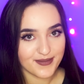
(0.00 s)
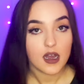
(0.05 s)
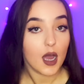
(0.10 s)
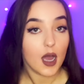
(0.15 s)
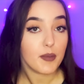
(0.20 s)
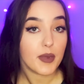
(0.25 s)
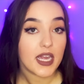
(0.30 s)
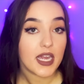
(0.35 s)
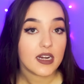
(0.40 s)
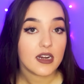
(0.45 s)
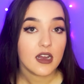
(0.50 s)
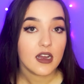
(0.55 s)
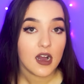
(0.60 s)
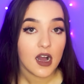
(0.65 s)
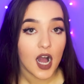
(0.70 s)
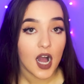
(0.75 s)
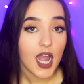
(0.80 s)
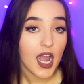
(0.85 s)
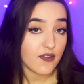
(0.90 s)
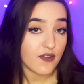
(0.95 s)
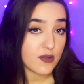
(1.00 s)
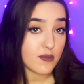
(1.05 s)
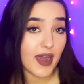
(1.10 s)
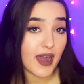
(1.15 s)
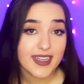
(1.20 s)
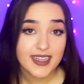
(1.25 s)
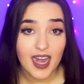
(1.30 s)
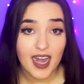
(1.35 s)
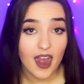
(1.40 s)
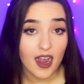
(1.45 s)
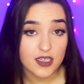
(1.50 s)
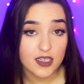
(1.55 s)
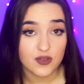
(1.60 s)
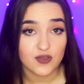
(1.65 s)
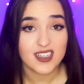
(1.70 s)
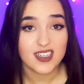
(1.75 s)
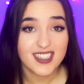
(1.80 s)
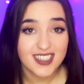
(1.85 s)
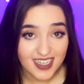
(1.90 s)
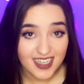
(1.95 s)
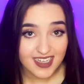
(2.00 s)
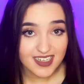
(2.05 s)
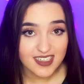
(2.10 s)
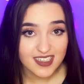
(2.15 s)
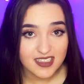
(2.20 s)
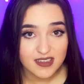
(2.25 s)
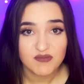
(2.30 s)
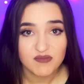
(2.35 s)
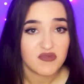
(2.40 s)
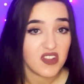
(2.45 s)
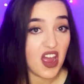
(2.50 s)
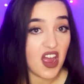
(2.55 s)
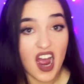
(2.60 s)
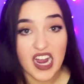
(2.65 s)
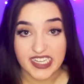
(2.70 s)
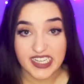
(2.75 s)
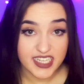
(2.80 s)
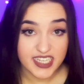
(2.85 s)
I mean, I have the main characteristics an